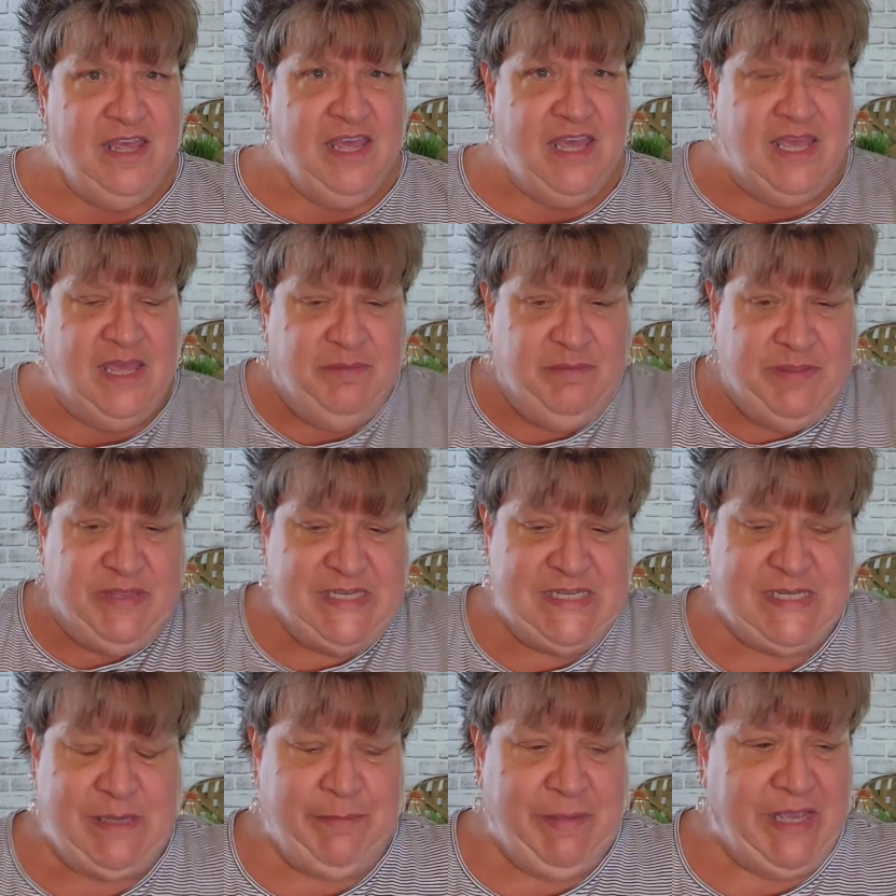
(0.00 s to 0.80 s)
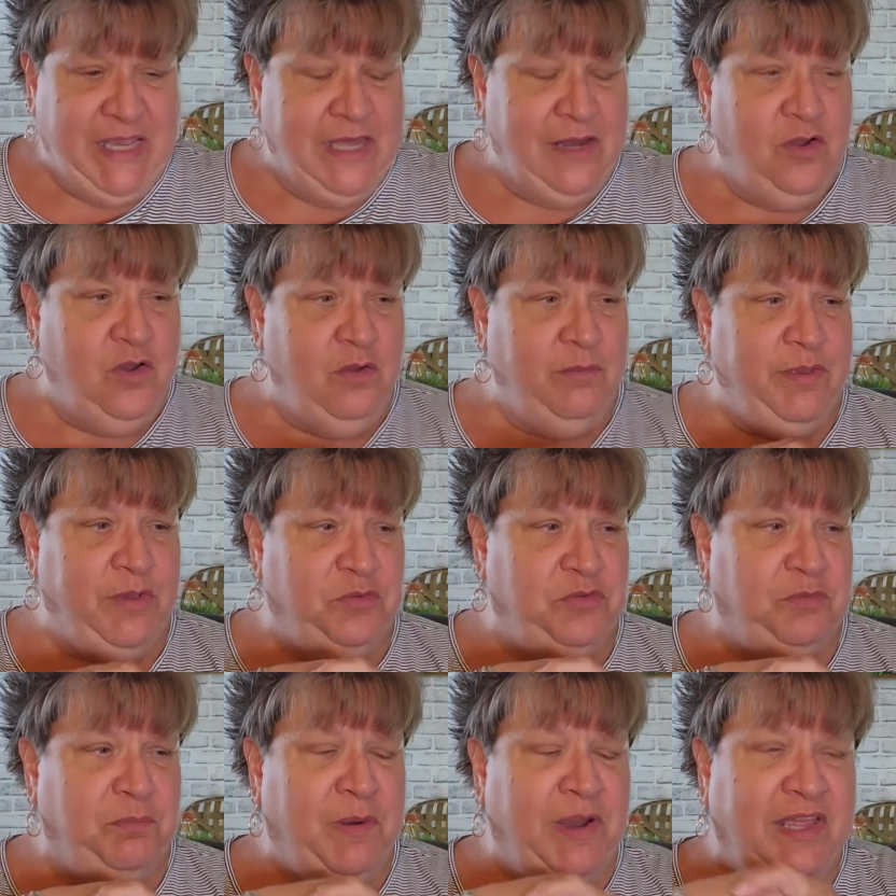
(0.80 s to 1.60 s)
and by the time I got home, it
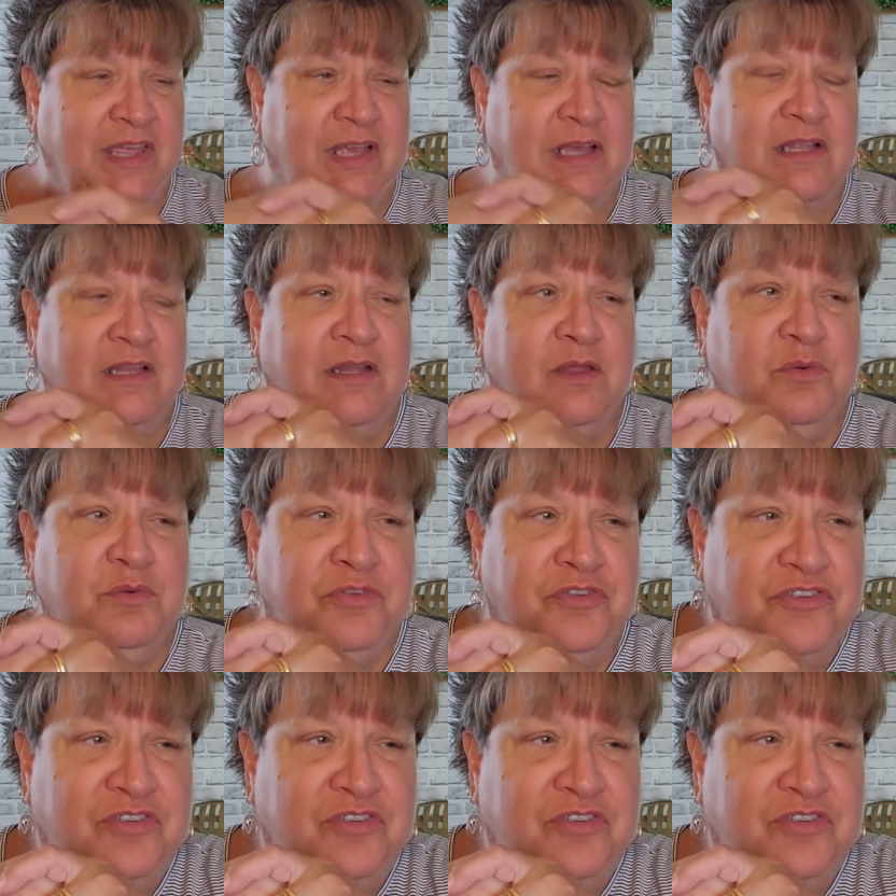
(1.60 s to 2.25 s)
was probably close